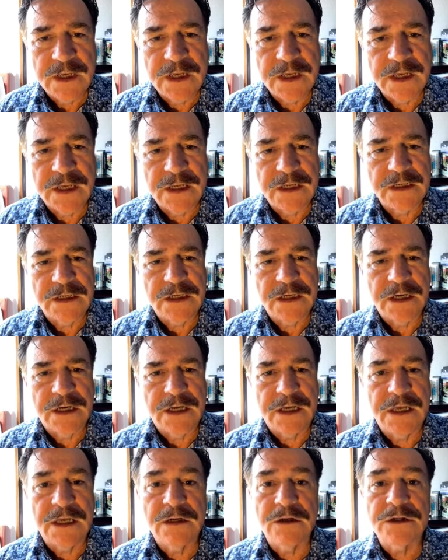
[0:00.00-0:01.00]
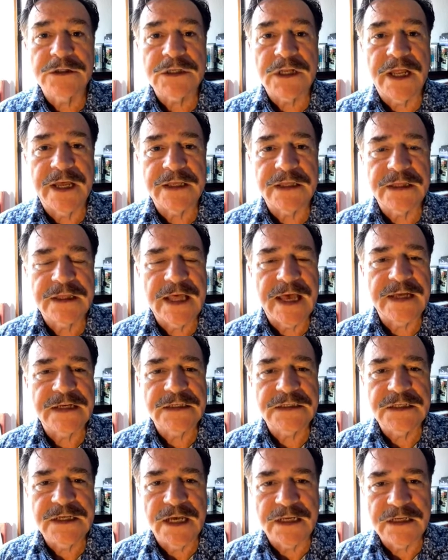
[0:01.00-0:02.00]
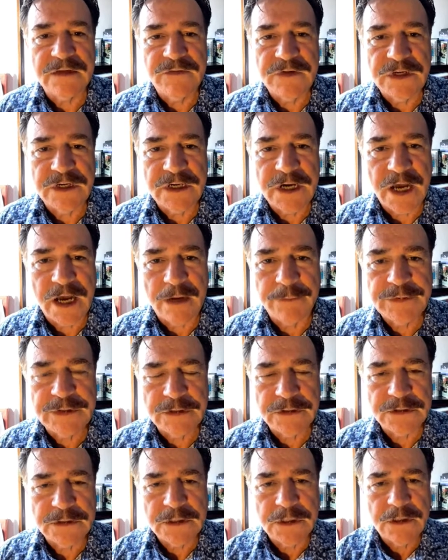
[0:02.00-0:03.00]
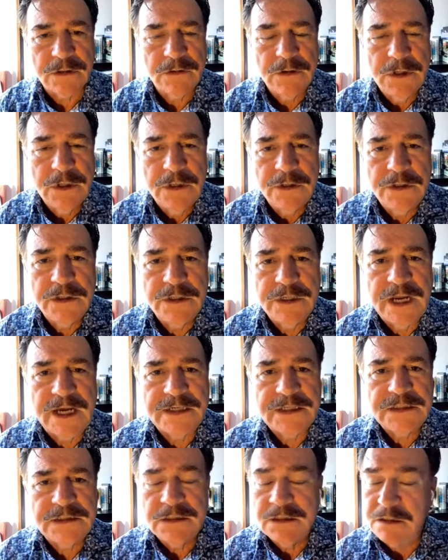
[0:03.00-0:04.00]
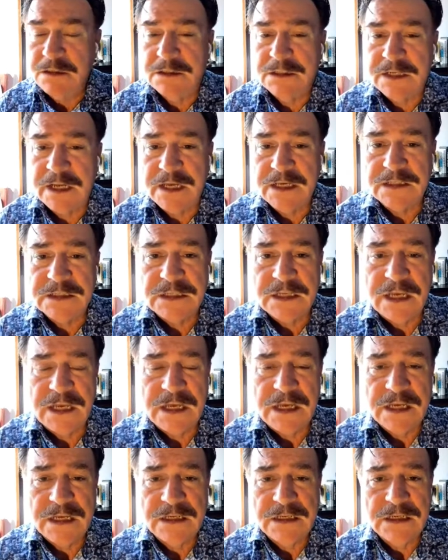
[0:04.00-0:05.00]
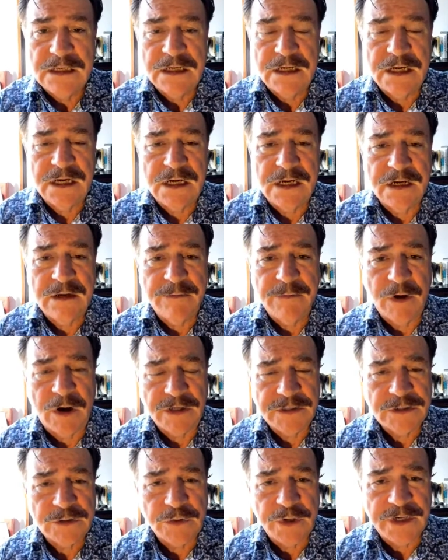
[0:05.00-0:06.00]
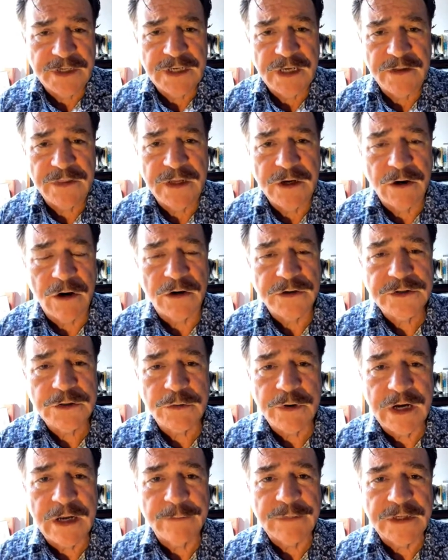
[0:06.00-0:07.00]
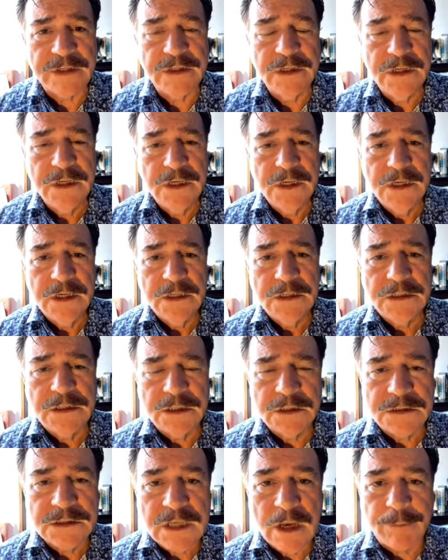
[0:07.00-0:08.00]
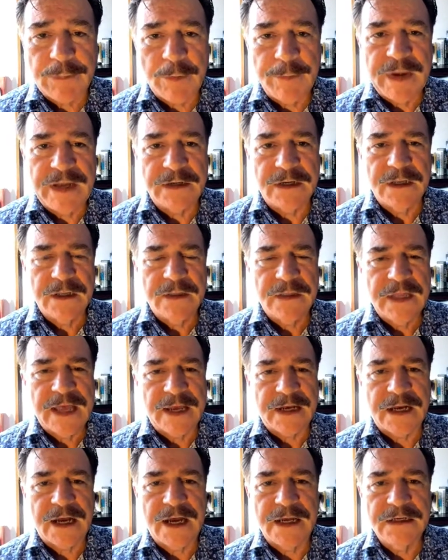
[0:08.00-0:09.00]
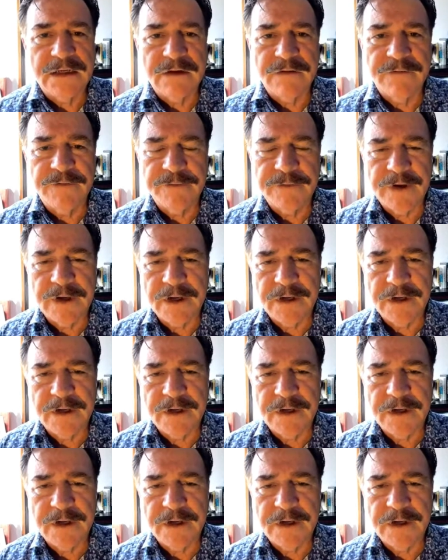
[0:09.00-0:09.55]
and it looks like that is not even an option. So the United States and Australia, they're all scrambling to supplement that kind of